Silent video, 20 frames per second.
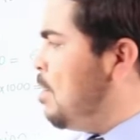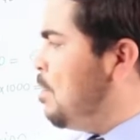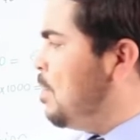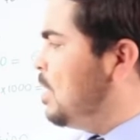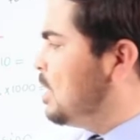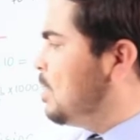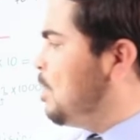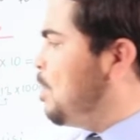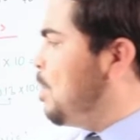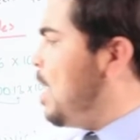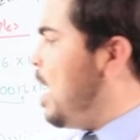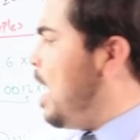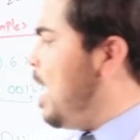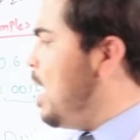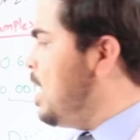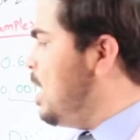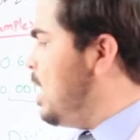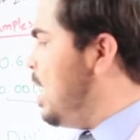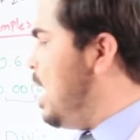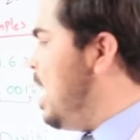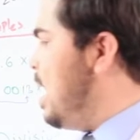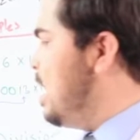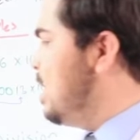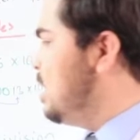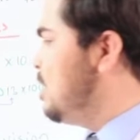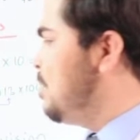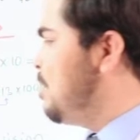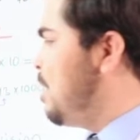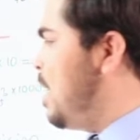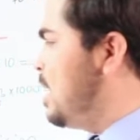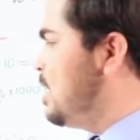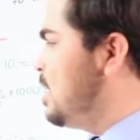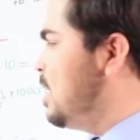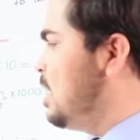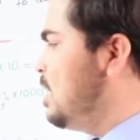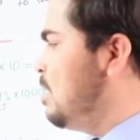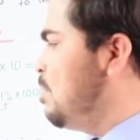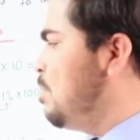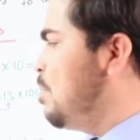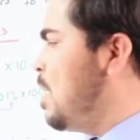Multiplying and
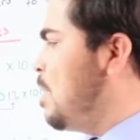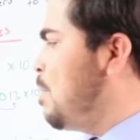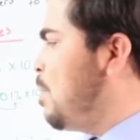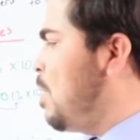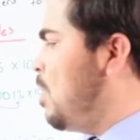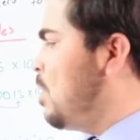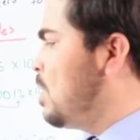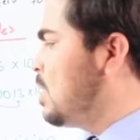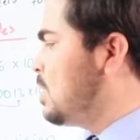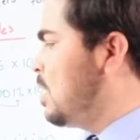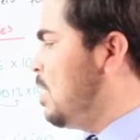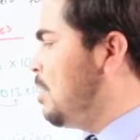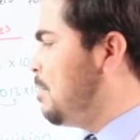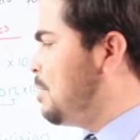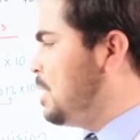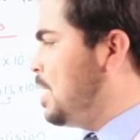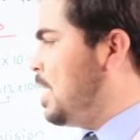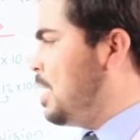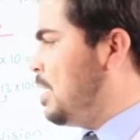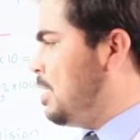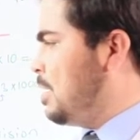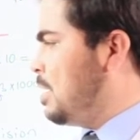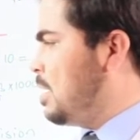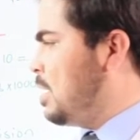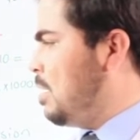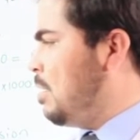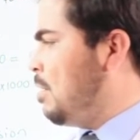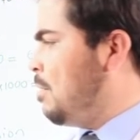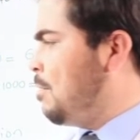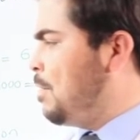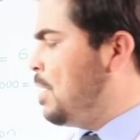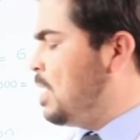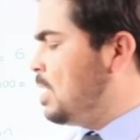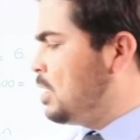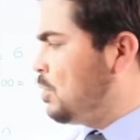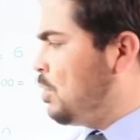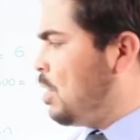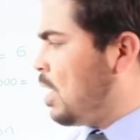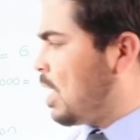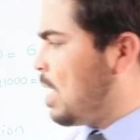dividing by powers of 10.
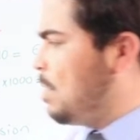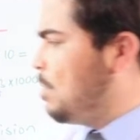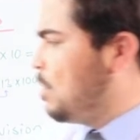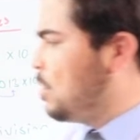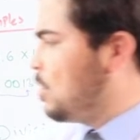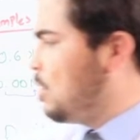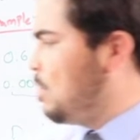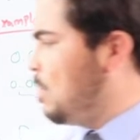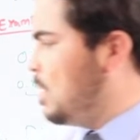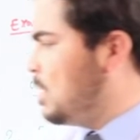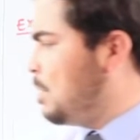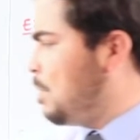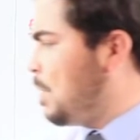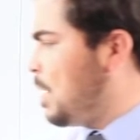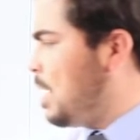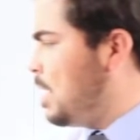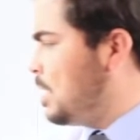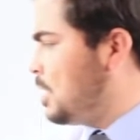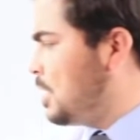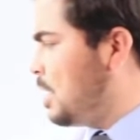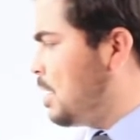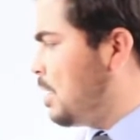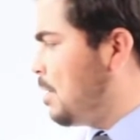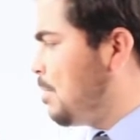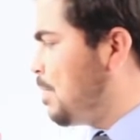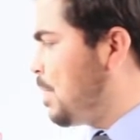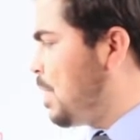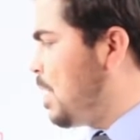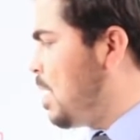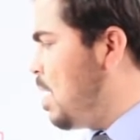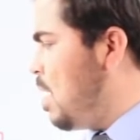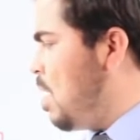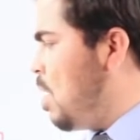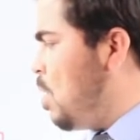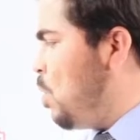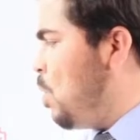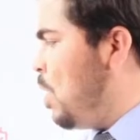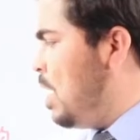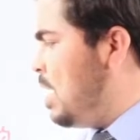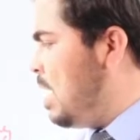First we are coming to multiplication.
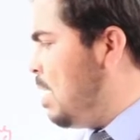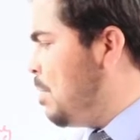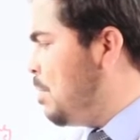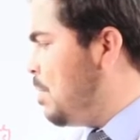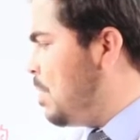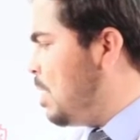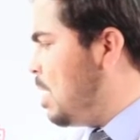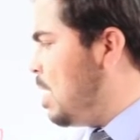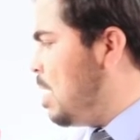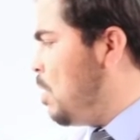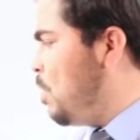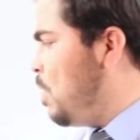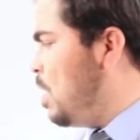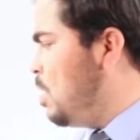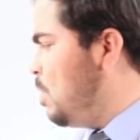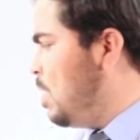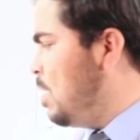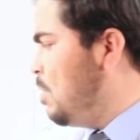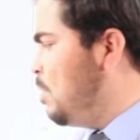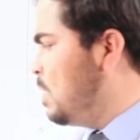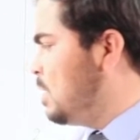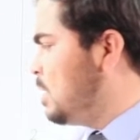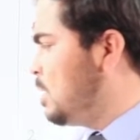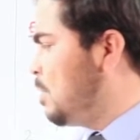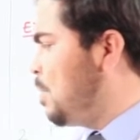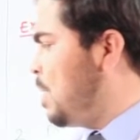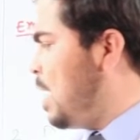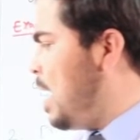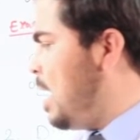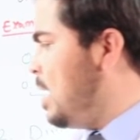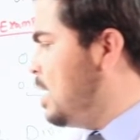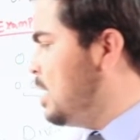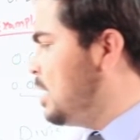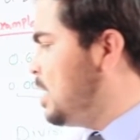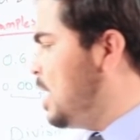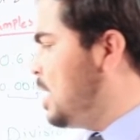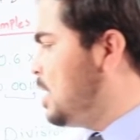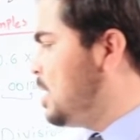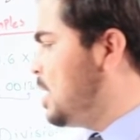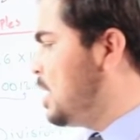When we multiply
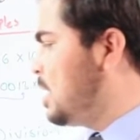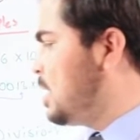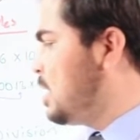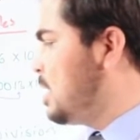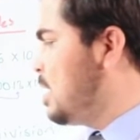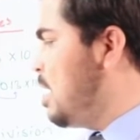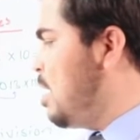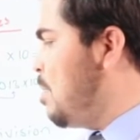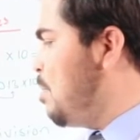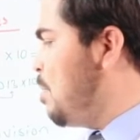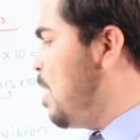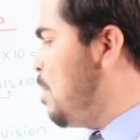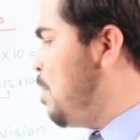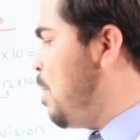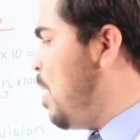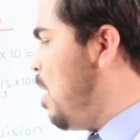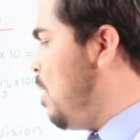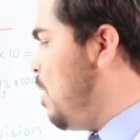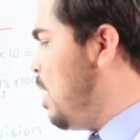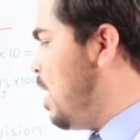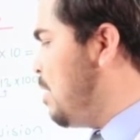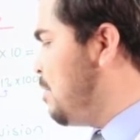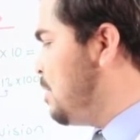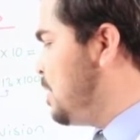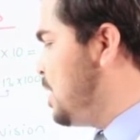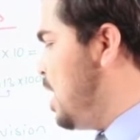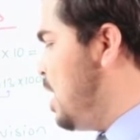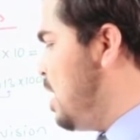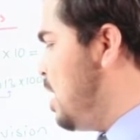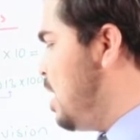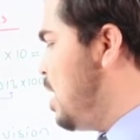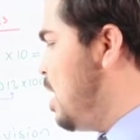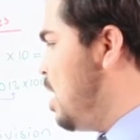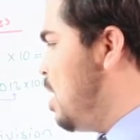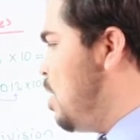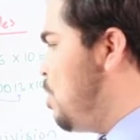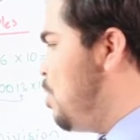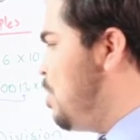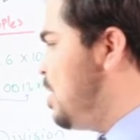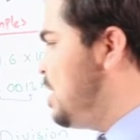integers by power of 10,
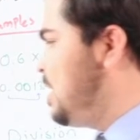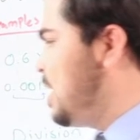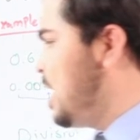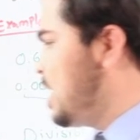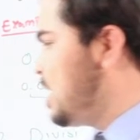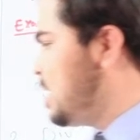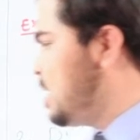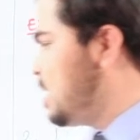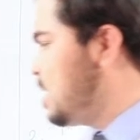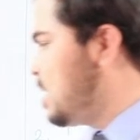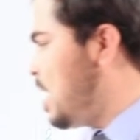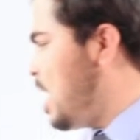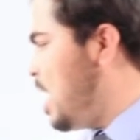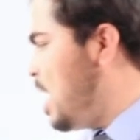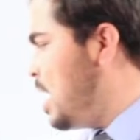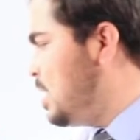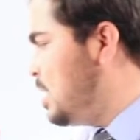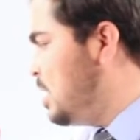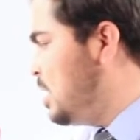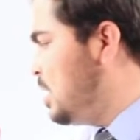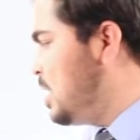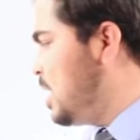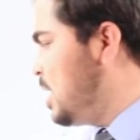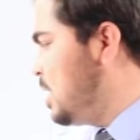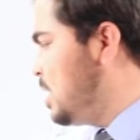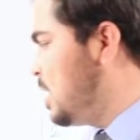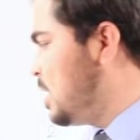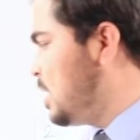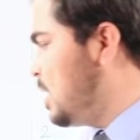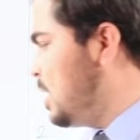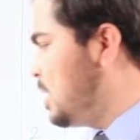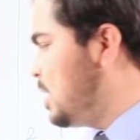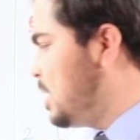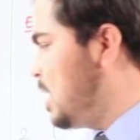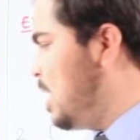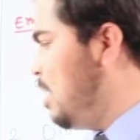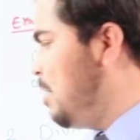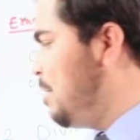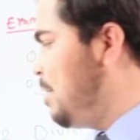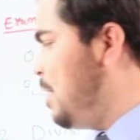we just write integers
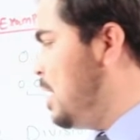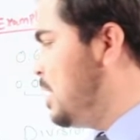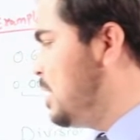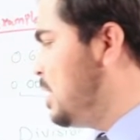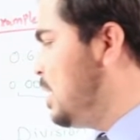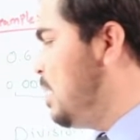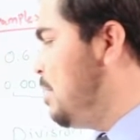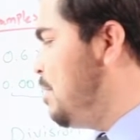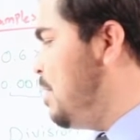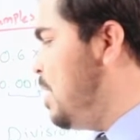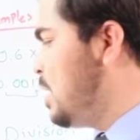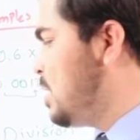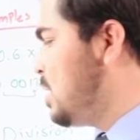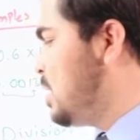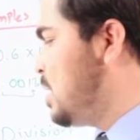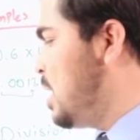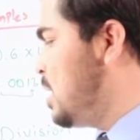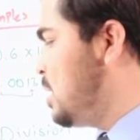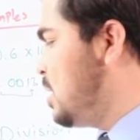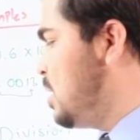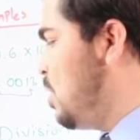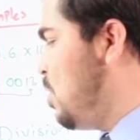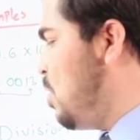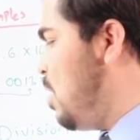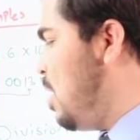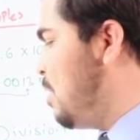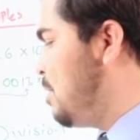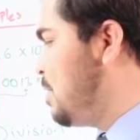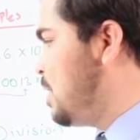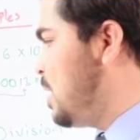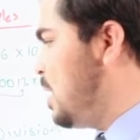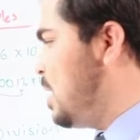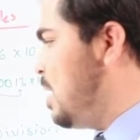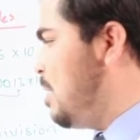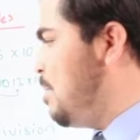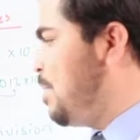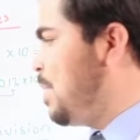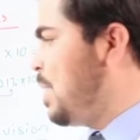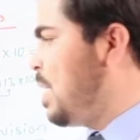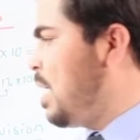itself and give extra 0 after
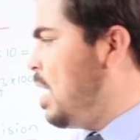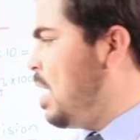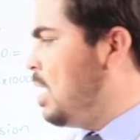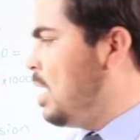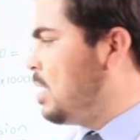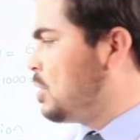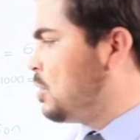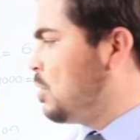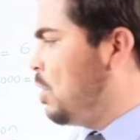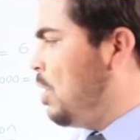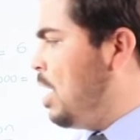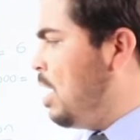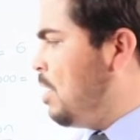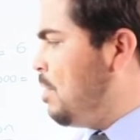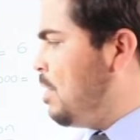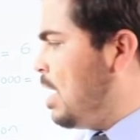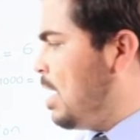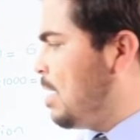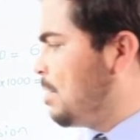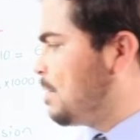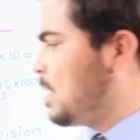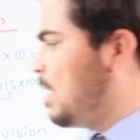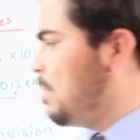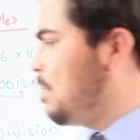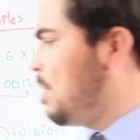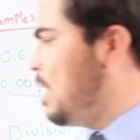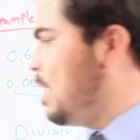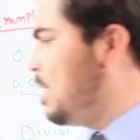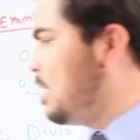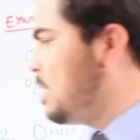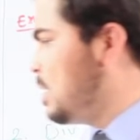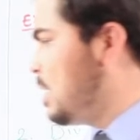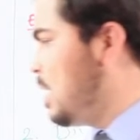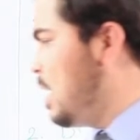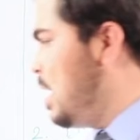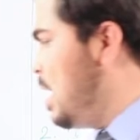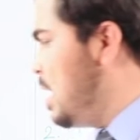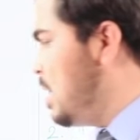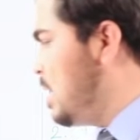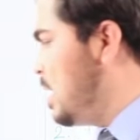them. So here we have something
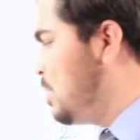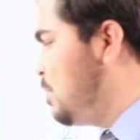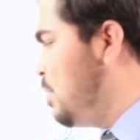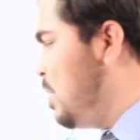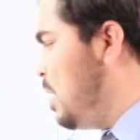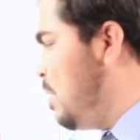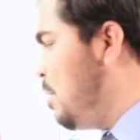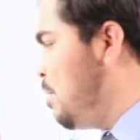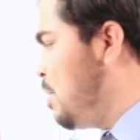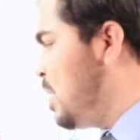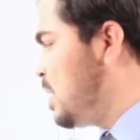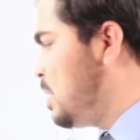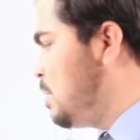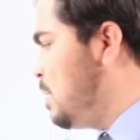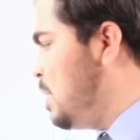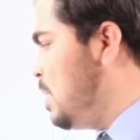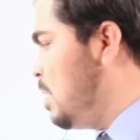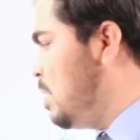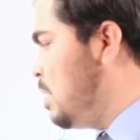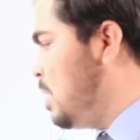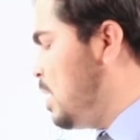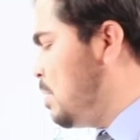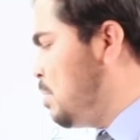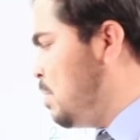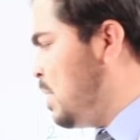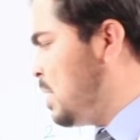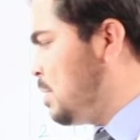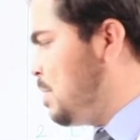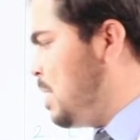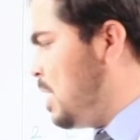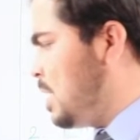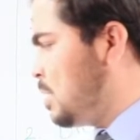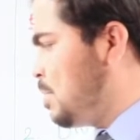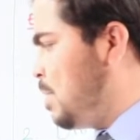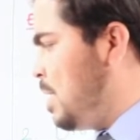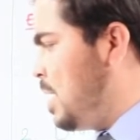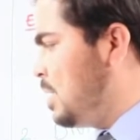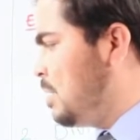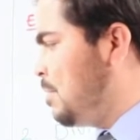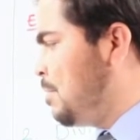that must be
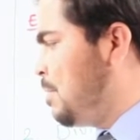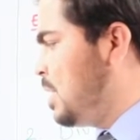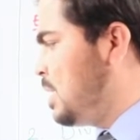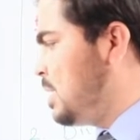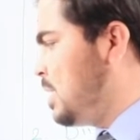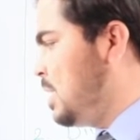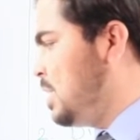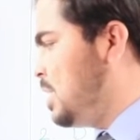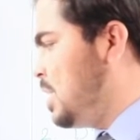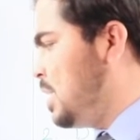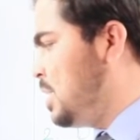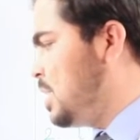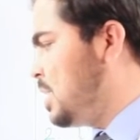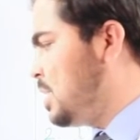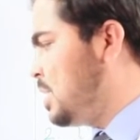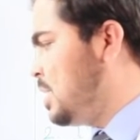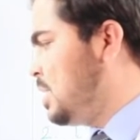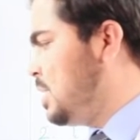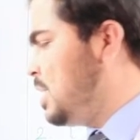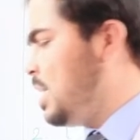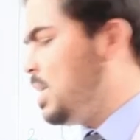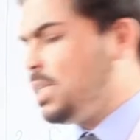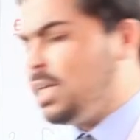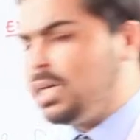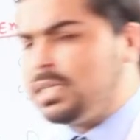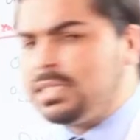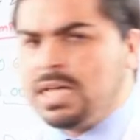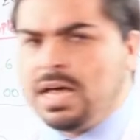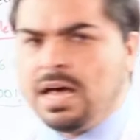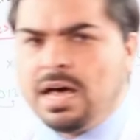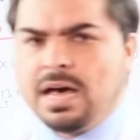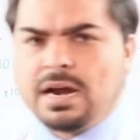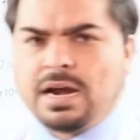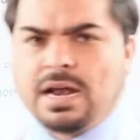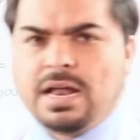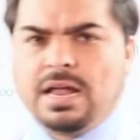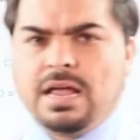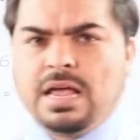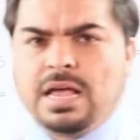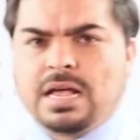explained. First, integers. Integers are
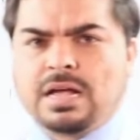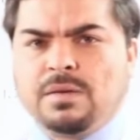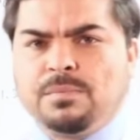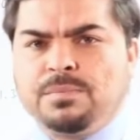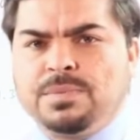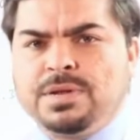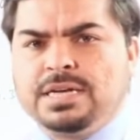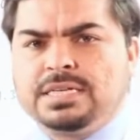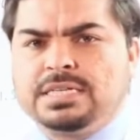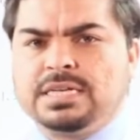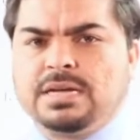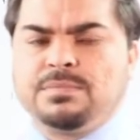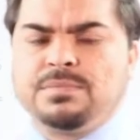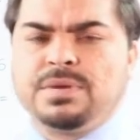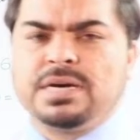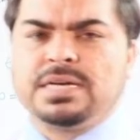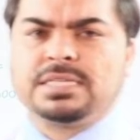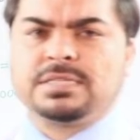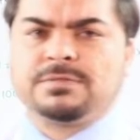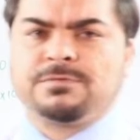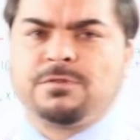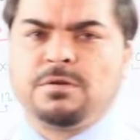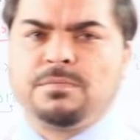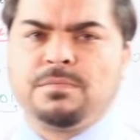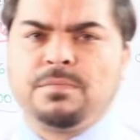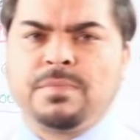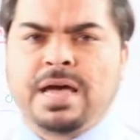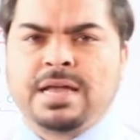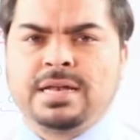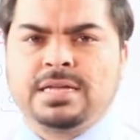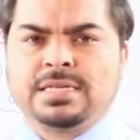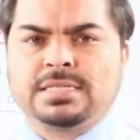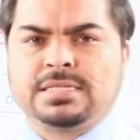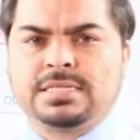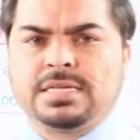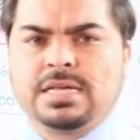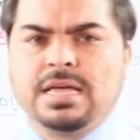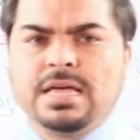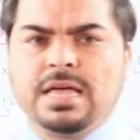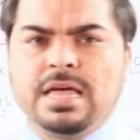complete numbers from
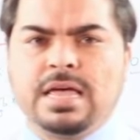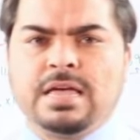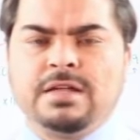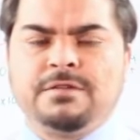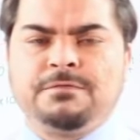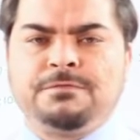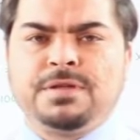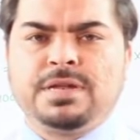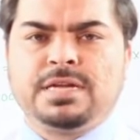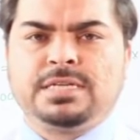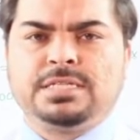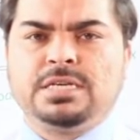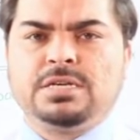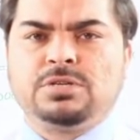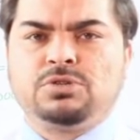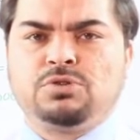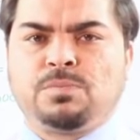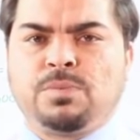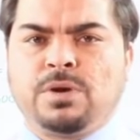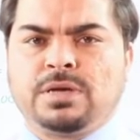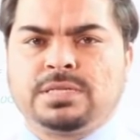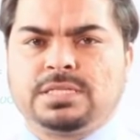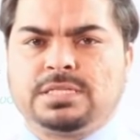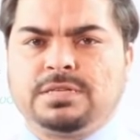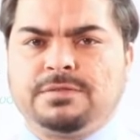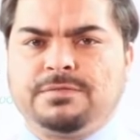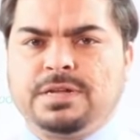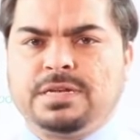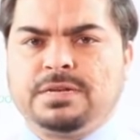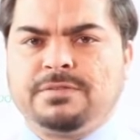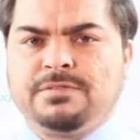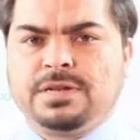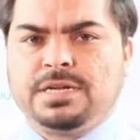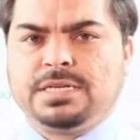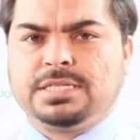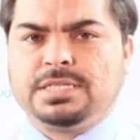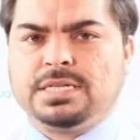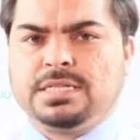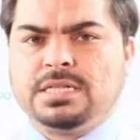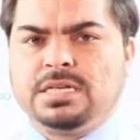minus infinity to positive
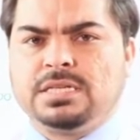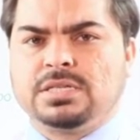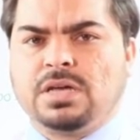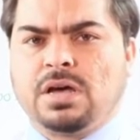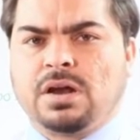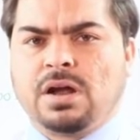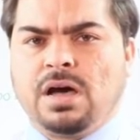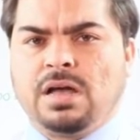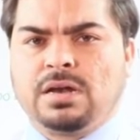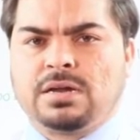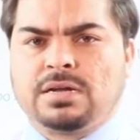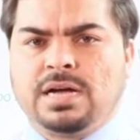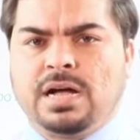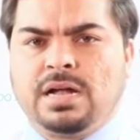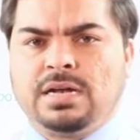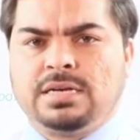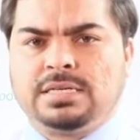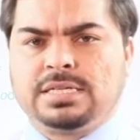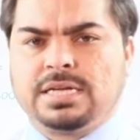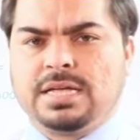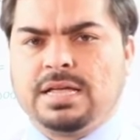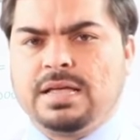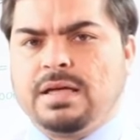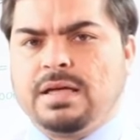infinity. These are all called